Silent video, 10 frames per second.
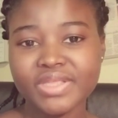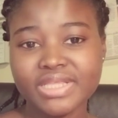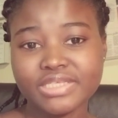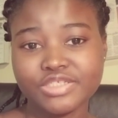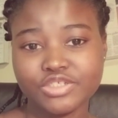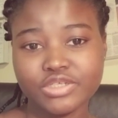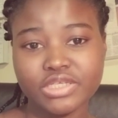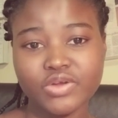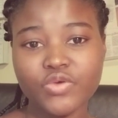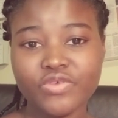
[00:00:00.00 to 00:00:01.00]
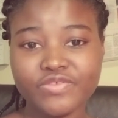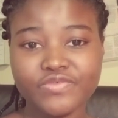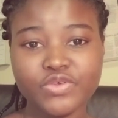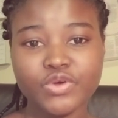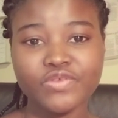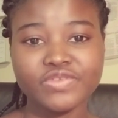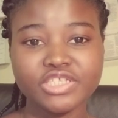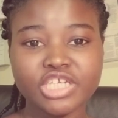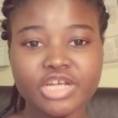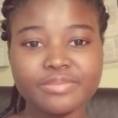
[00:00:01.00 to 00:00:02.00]
That's just an overview of the
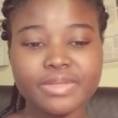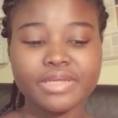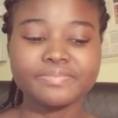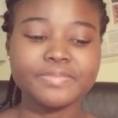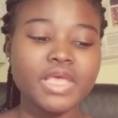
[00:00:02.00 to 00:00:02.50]
chapter.